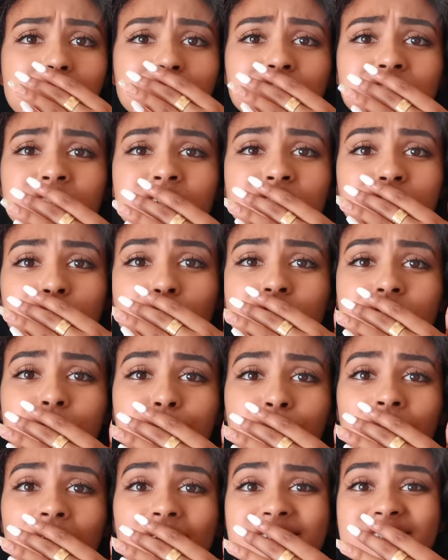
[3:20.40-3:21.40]
I'm just like so
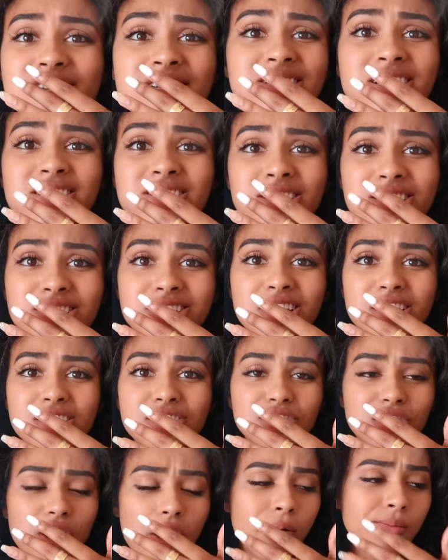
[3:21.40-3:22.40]
surprised because I cooked it,
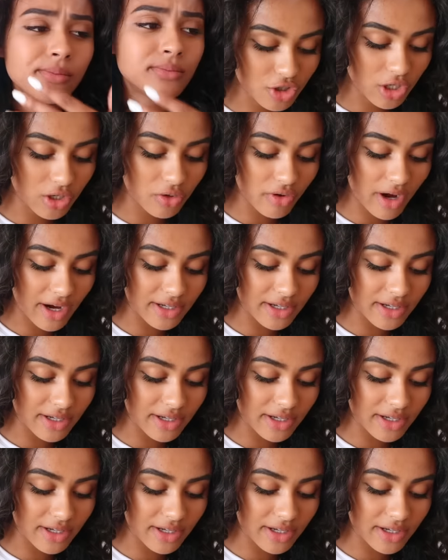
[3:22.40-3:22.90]
you know? Let's try the